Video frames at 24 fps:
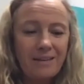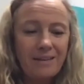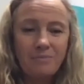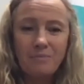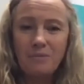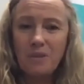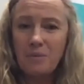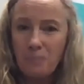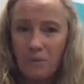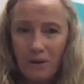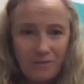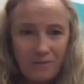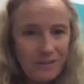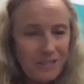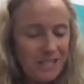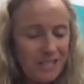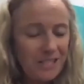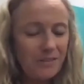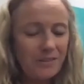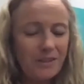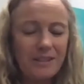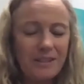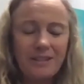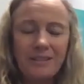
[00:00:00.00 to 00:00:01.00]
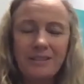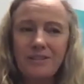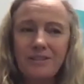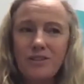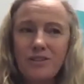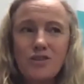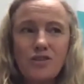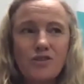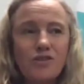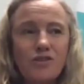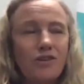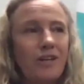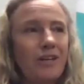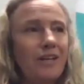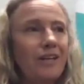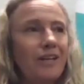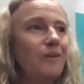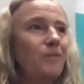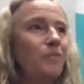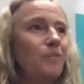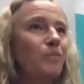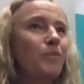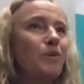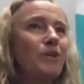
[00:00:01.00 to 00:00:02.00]
the breakfast cereal
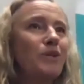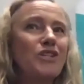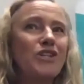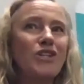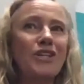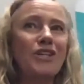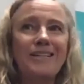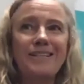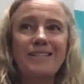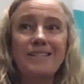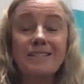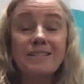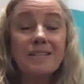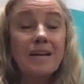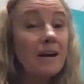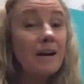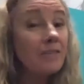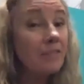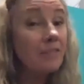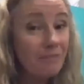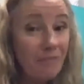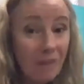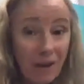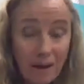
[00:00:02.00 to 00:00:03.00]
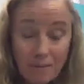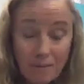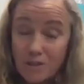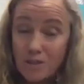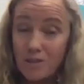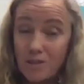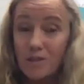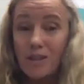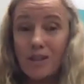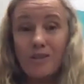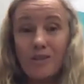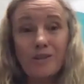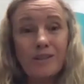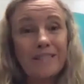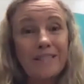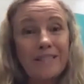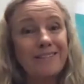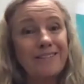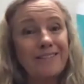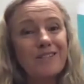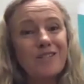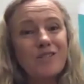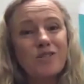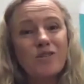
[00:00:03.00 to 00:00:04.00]
industry, which is the pharmaceutical
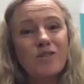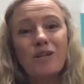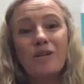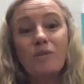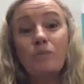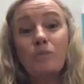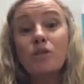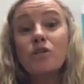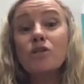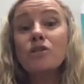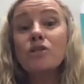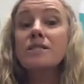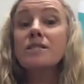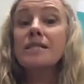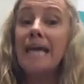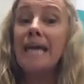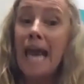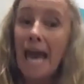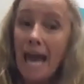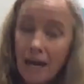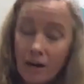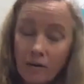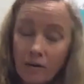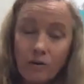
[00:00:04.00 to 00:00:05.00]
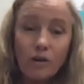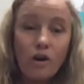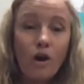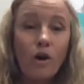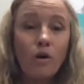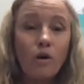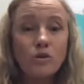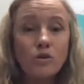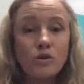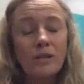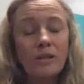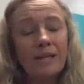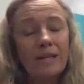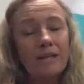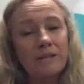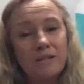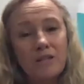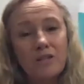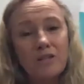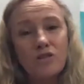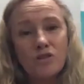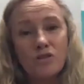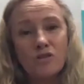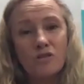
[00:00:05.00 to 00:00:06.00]
industry, which is the agricultural
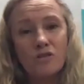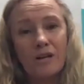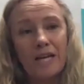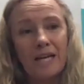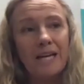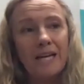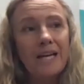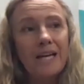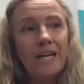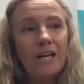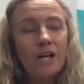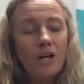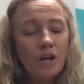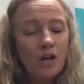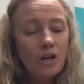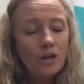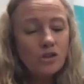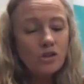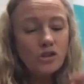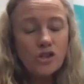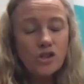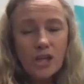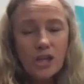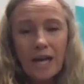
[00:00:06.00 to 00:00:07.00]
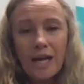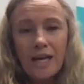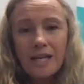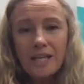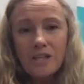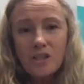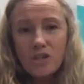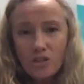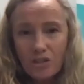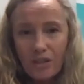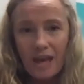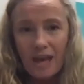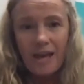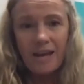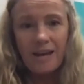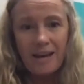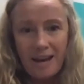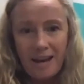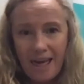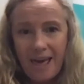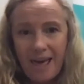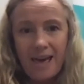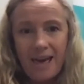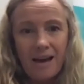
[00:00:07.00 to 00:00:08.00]
industry, to change that
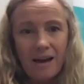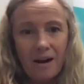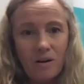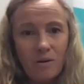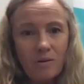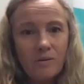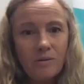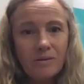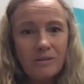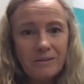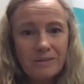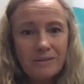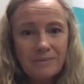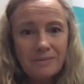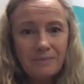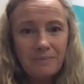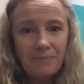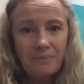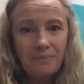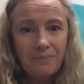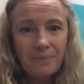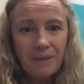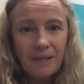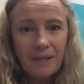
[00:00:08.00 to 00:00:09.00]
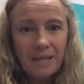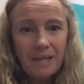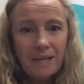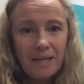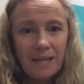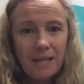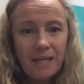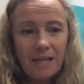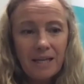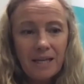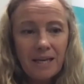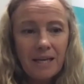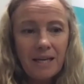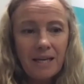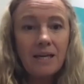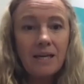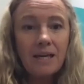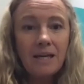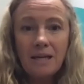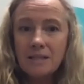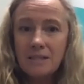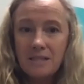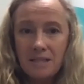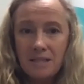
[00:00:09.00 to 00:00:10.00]
now,
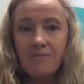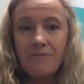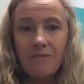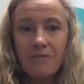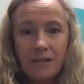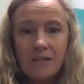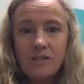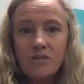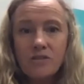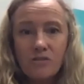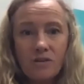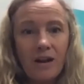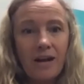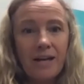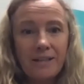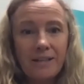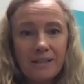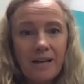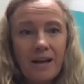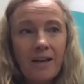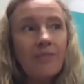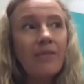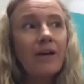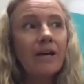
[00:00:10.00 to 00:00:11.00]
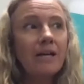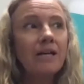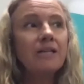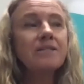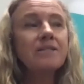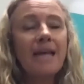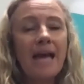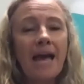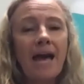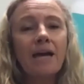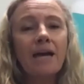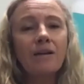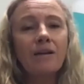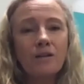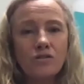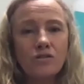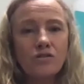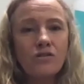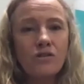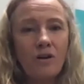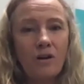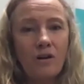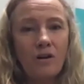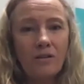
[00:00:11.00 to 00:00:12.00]
it's a freight train that is out of
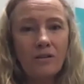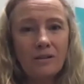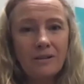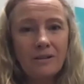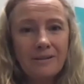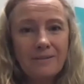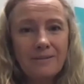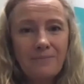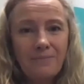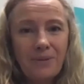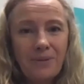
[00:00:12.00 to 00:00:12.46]
control.